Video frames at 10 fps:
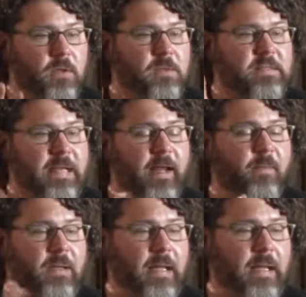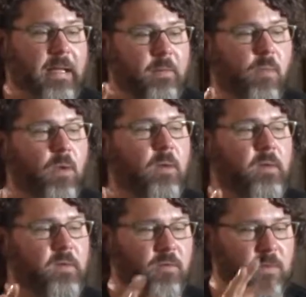a little set. I've been getting more
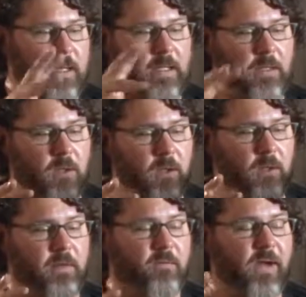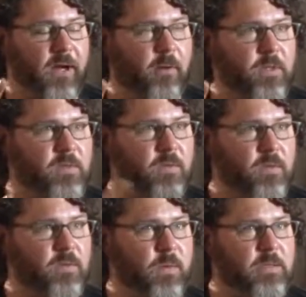into creating little environments for the
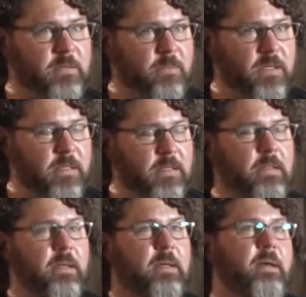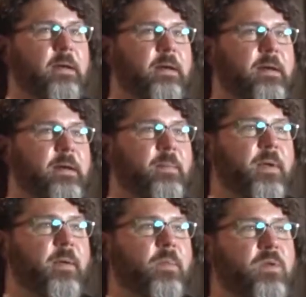toys to be in,
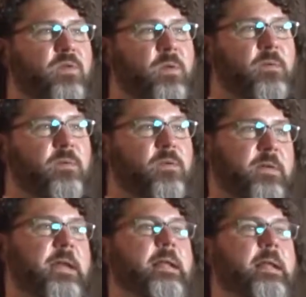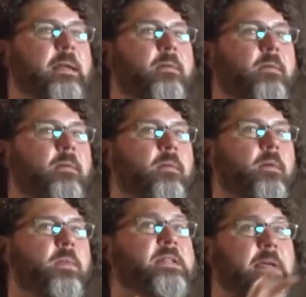and I've been sort of
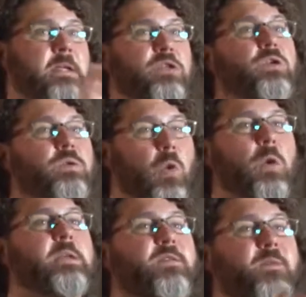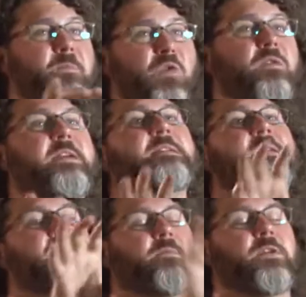I've been taking toys from movies
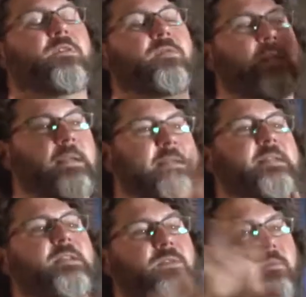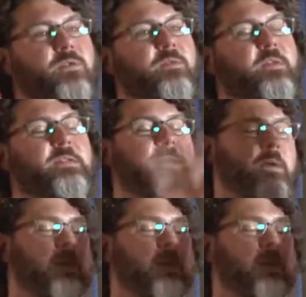and then recreating scenes from movies